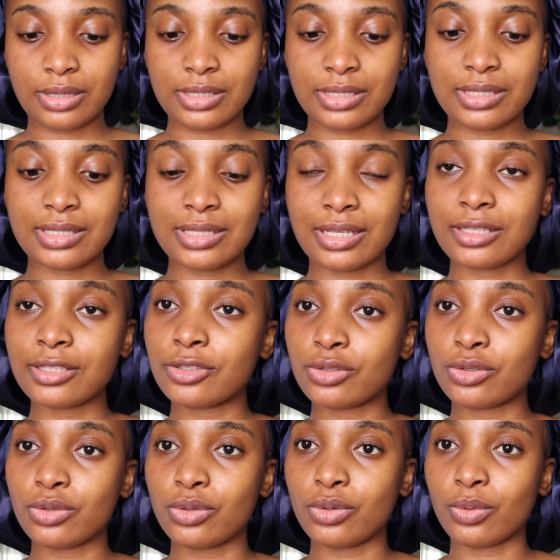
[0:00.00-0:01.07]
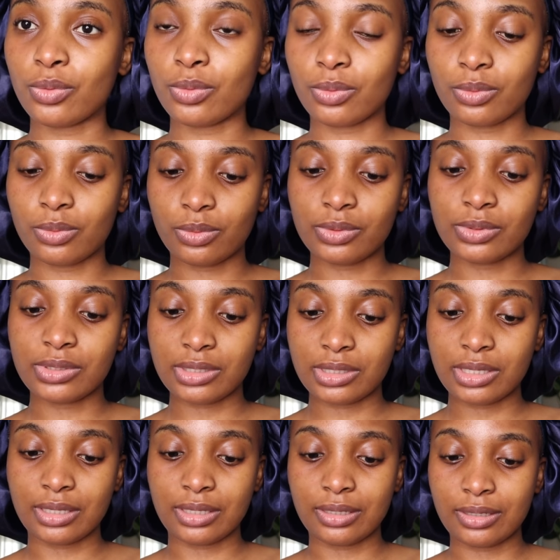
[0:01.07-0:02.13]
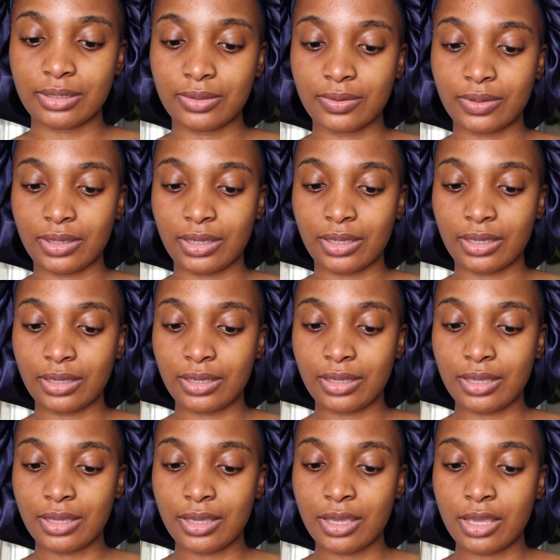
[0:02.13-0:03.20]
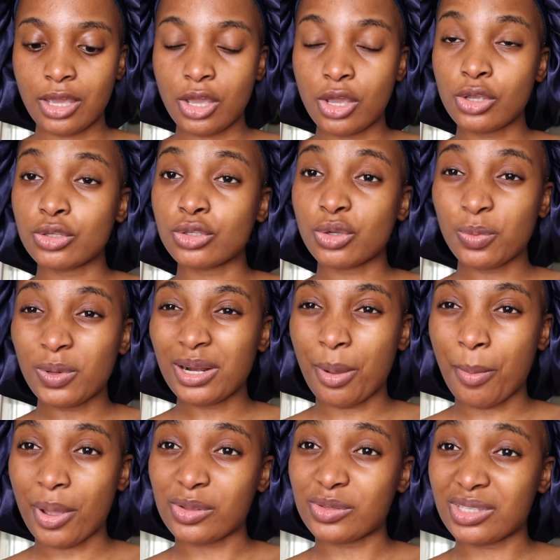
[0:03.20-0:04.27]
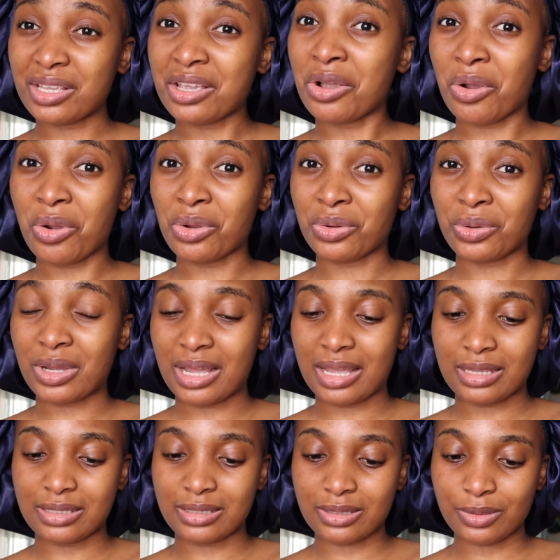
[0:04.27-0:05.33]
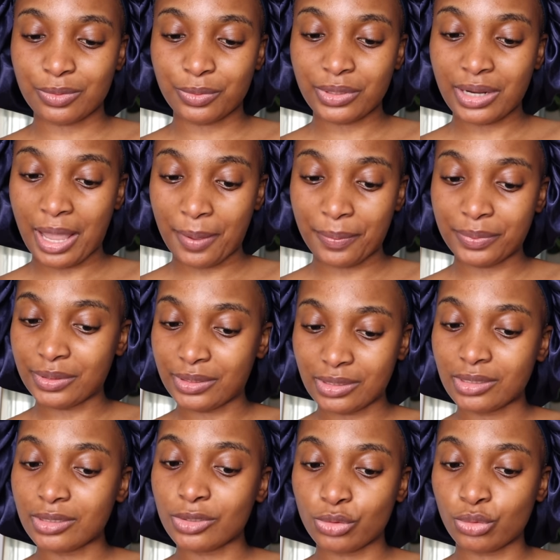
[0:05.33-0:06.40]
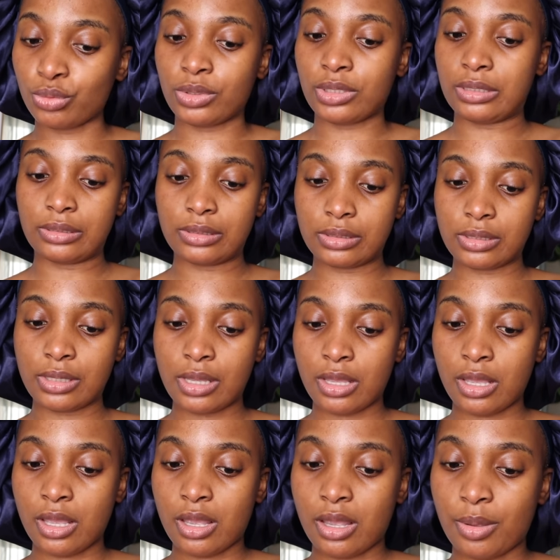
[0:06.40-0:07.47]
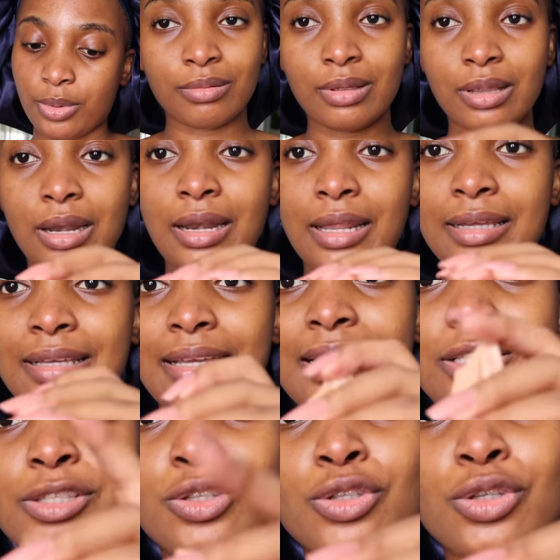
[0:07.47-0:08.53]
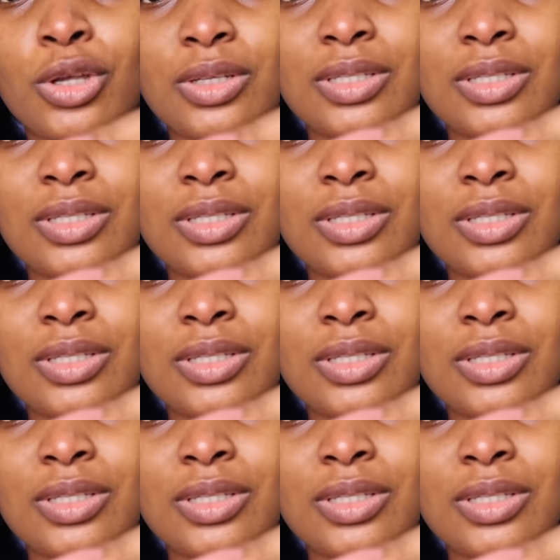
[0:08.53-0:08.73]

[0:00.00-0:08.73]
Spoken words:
sticks to your skin. Okay, so what about ingono, guys? What happens to it? Like, it's so